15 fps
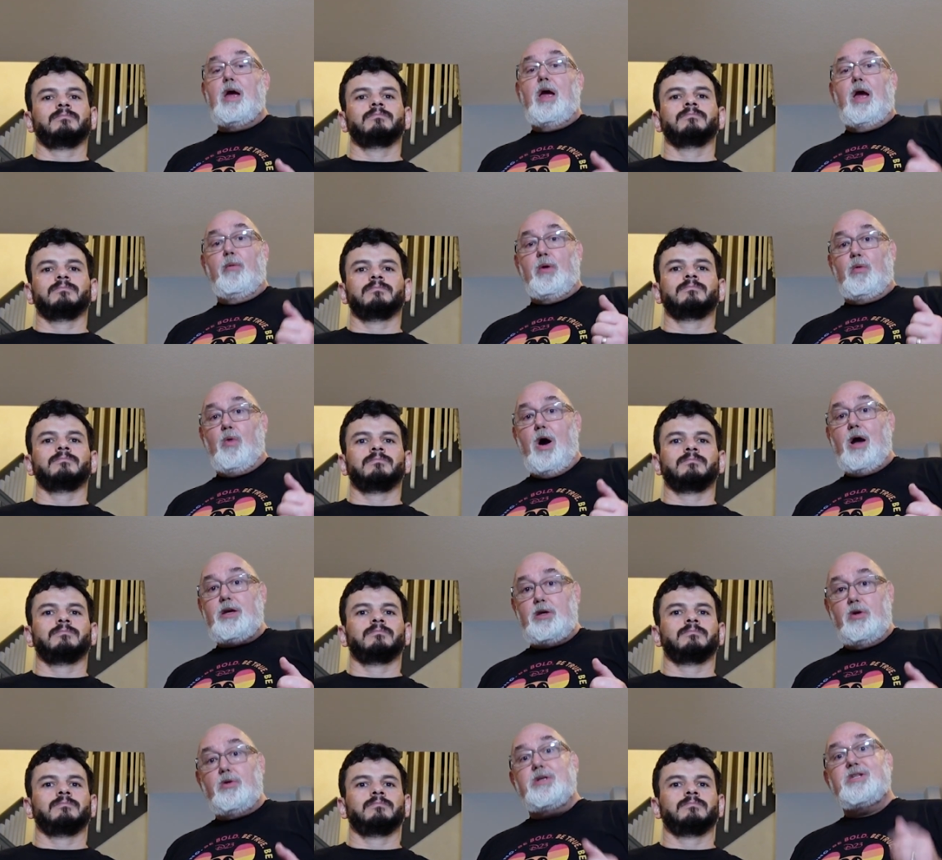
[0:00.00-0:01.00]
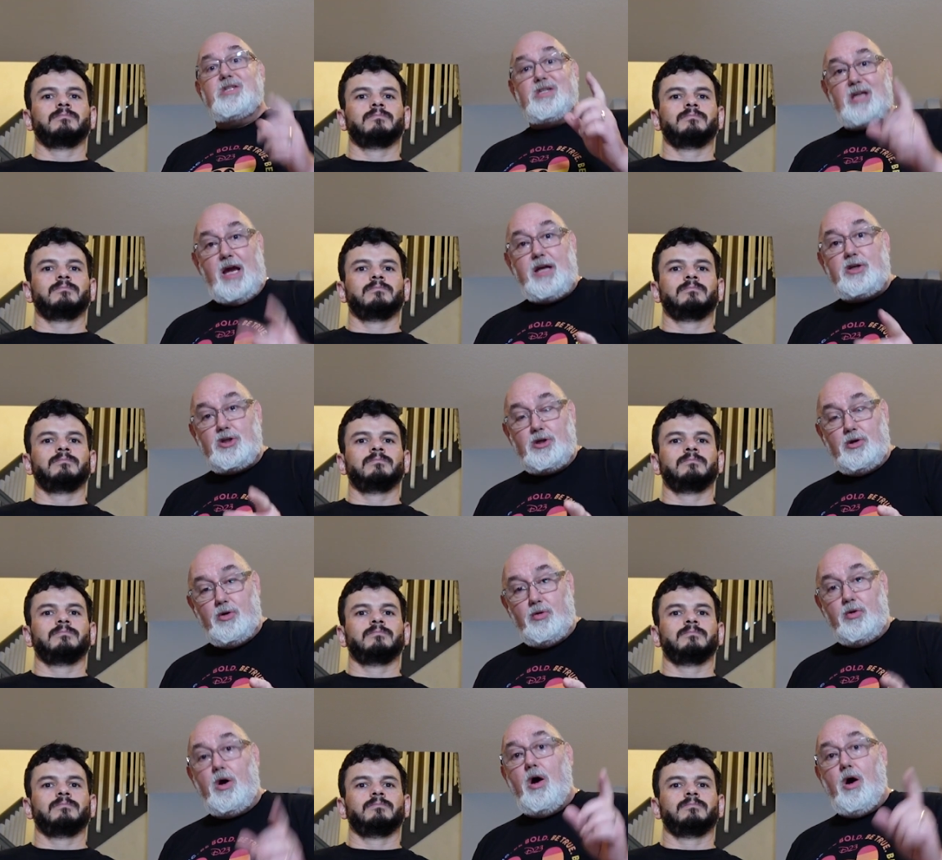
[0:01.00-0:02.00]
Speaker 1: And we want you to stay
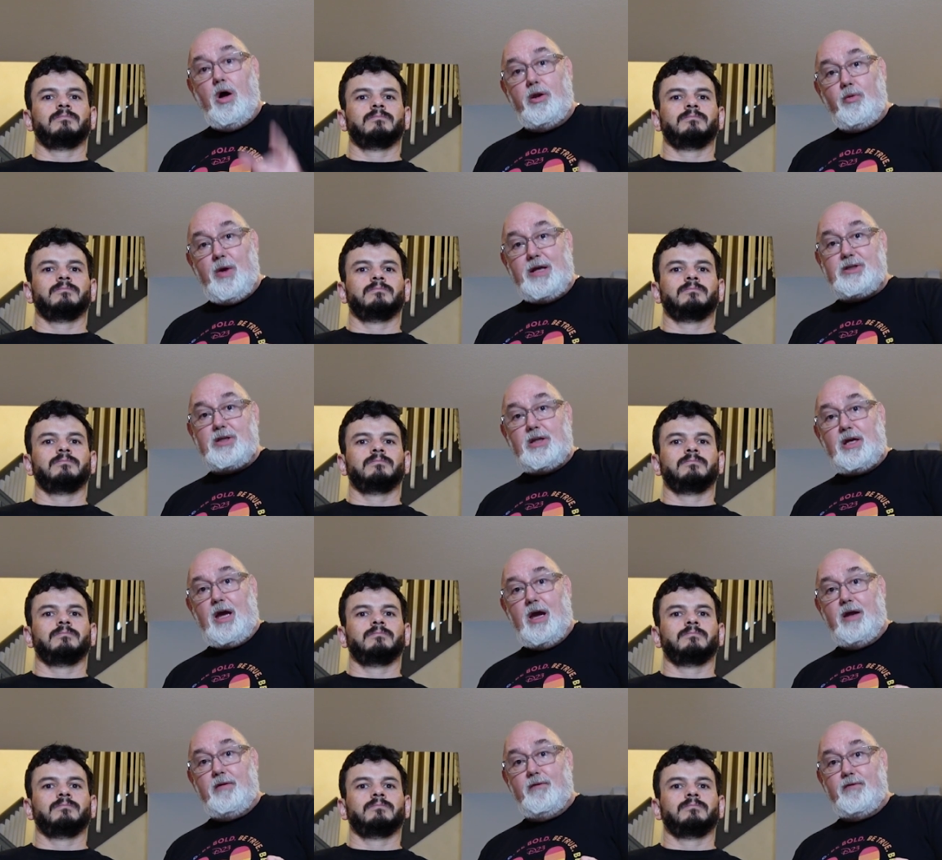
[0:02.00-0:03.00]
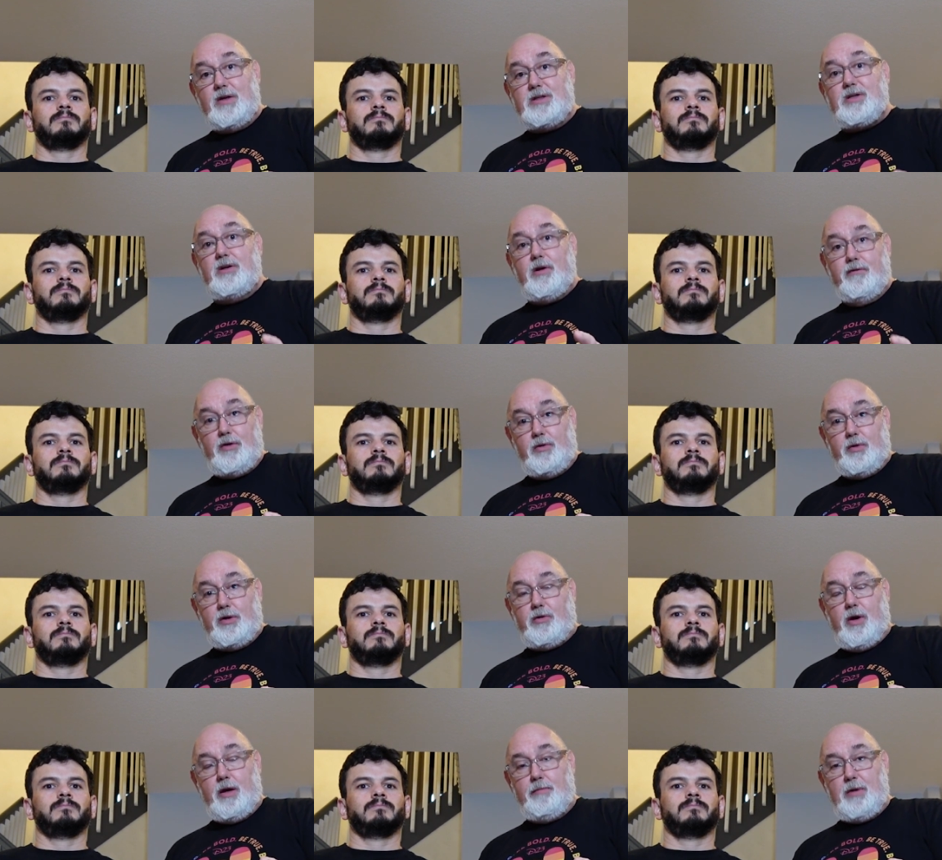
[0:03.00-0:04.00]
tuned all the way to the end of this interview with
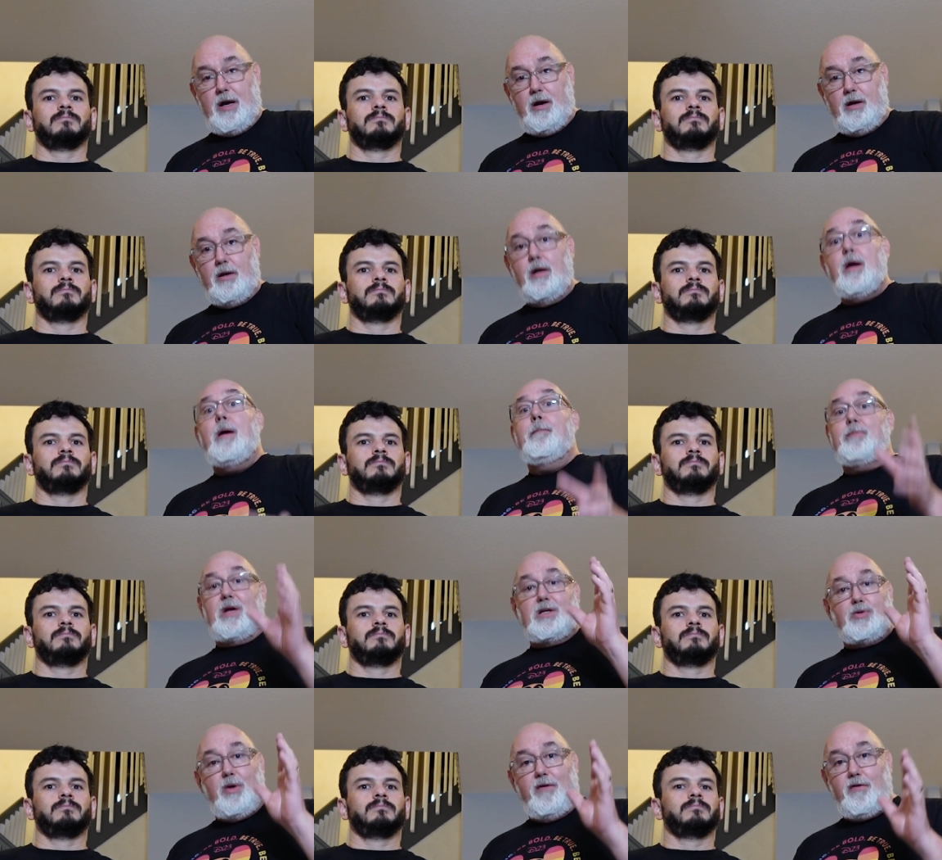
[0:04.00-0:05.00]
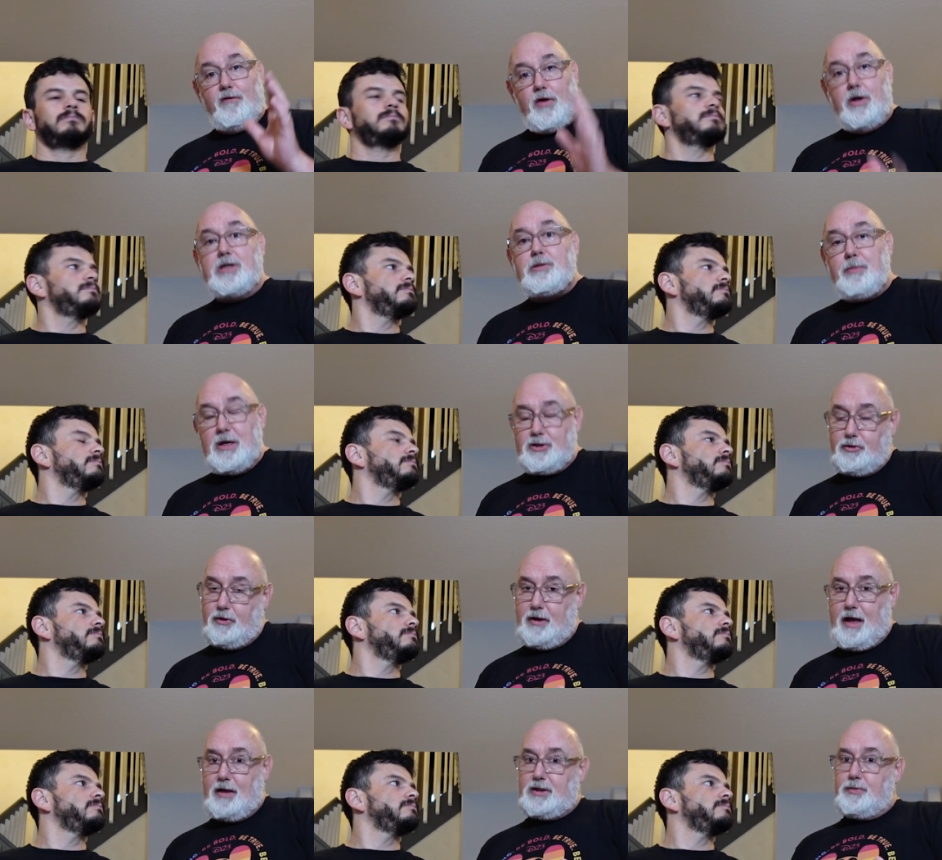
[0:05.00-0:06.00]
Greg Baird because we have a very special
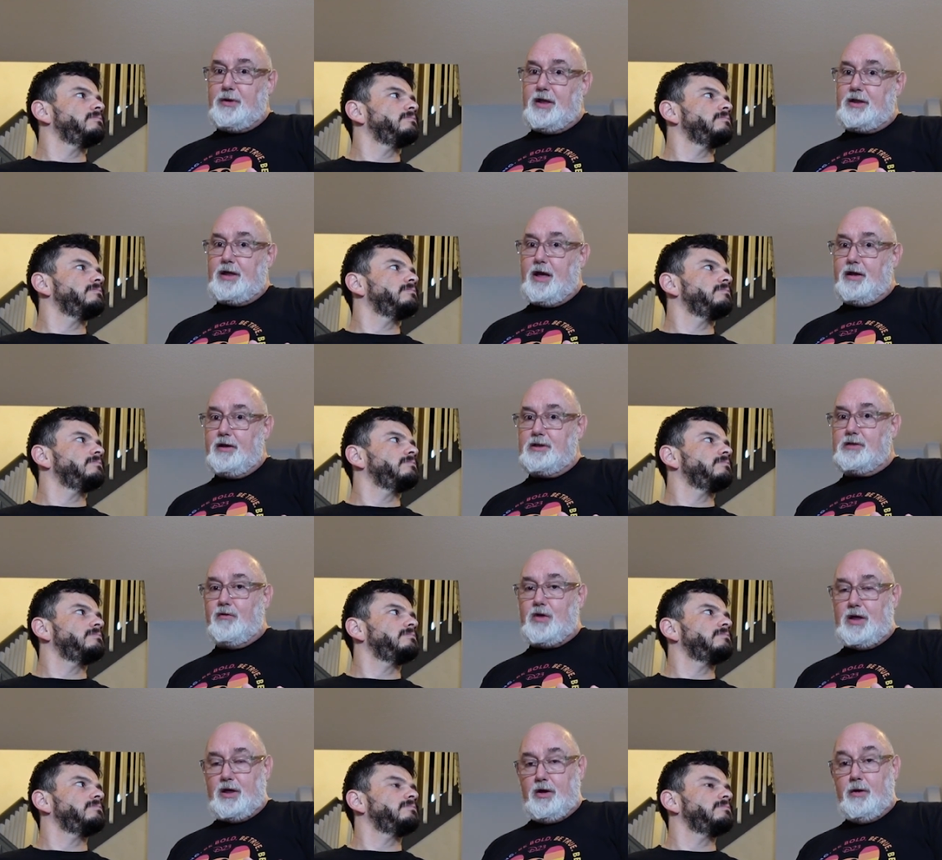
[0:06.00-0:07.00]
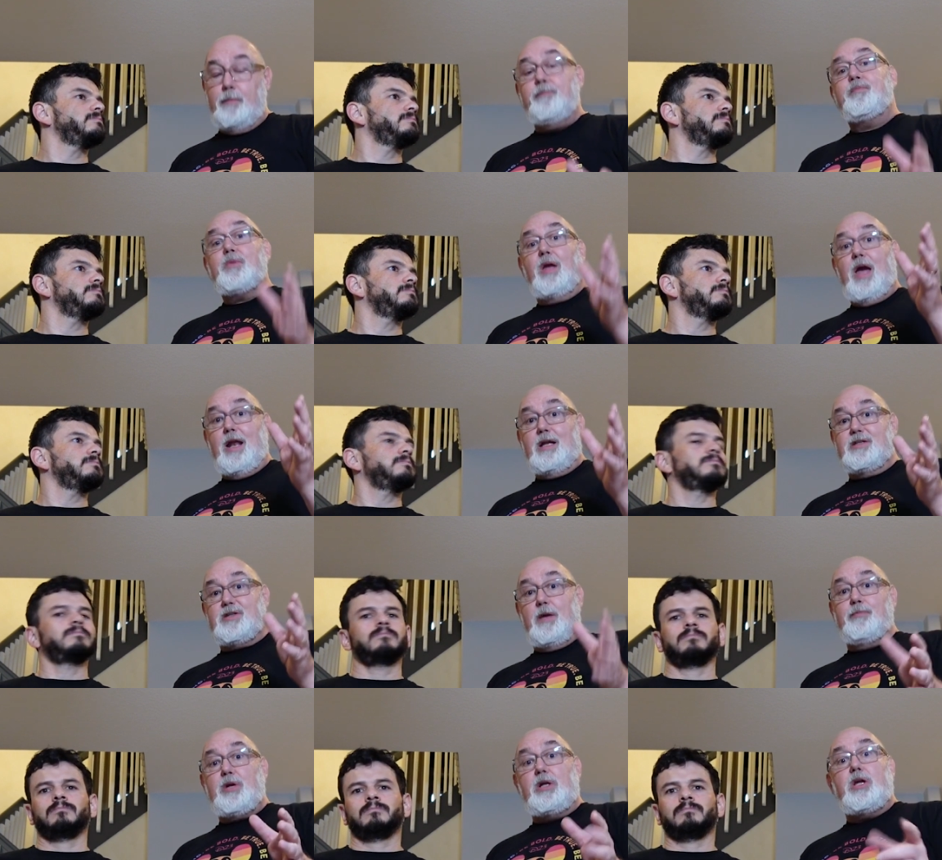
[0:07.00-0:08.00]
announcement at the end of this video, and it's
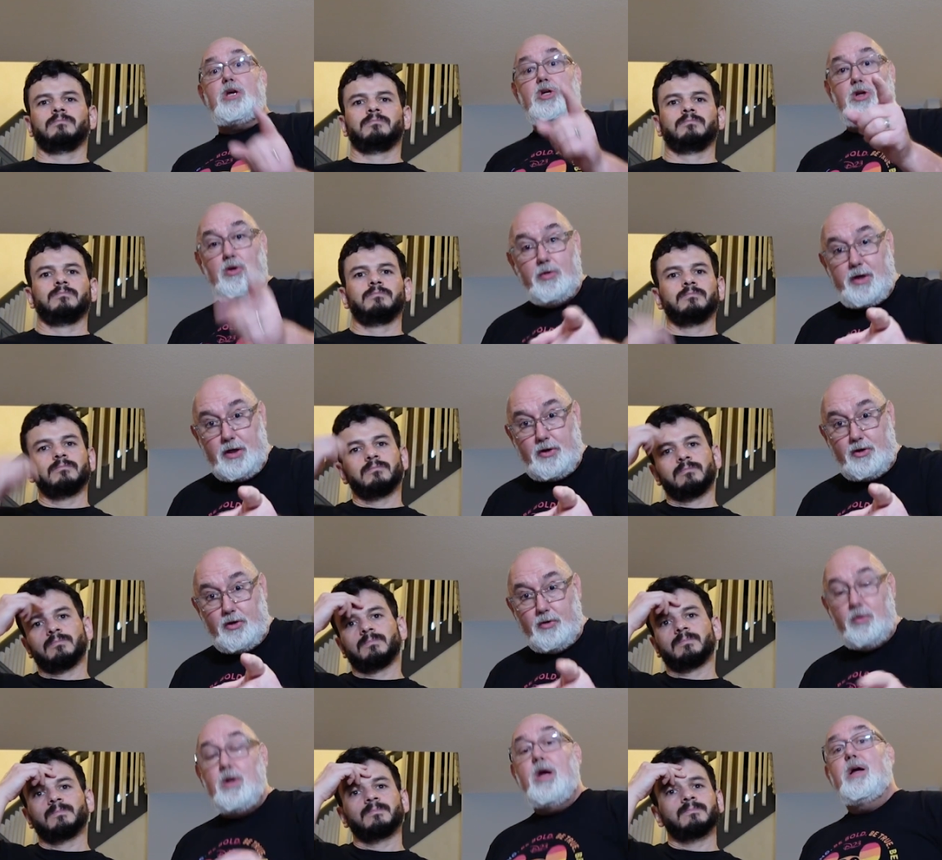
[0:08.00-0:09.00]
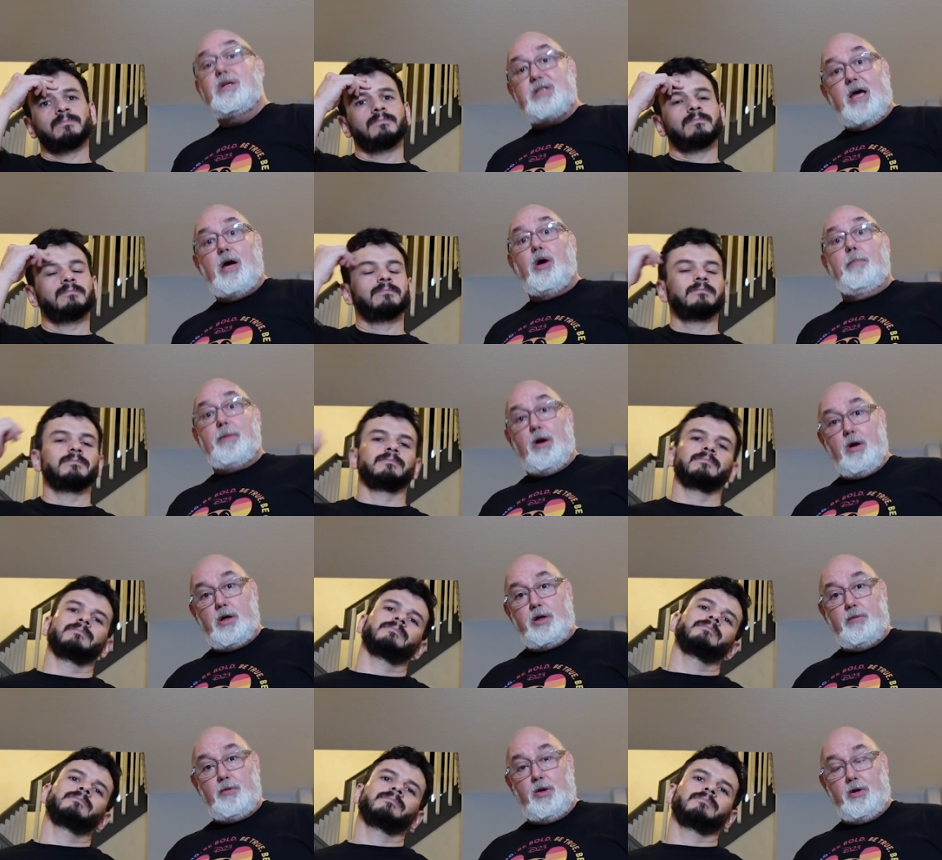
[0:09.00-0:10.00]
something that you can do to help our
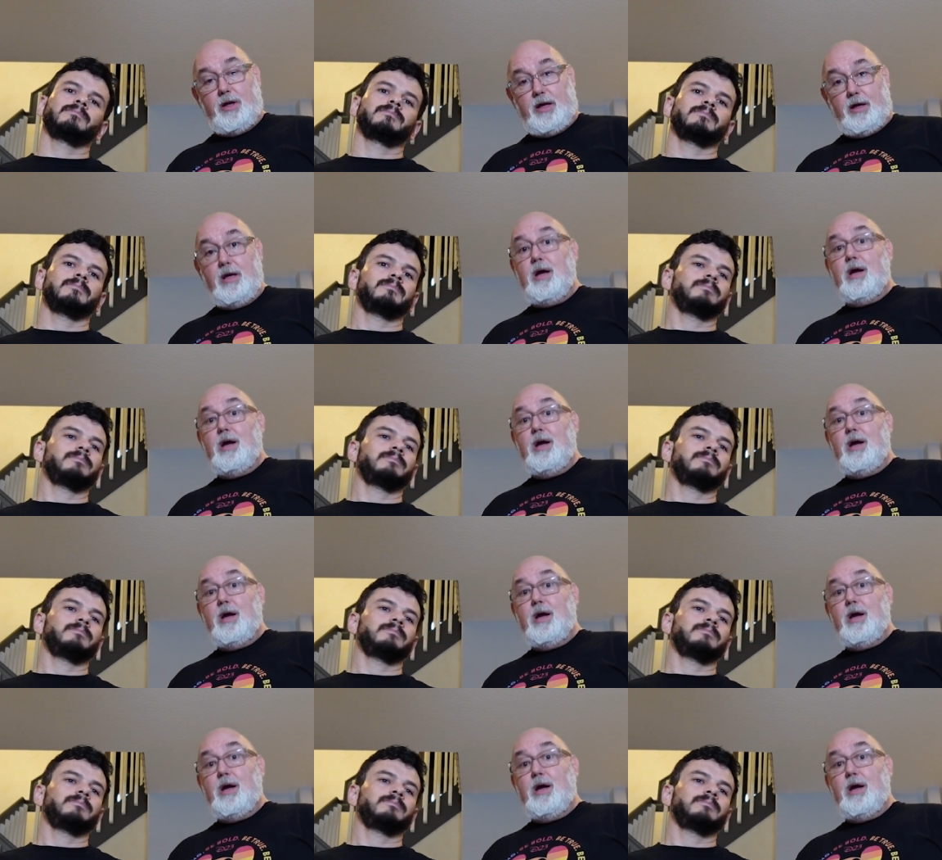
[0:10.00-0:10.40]
community.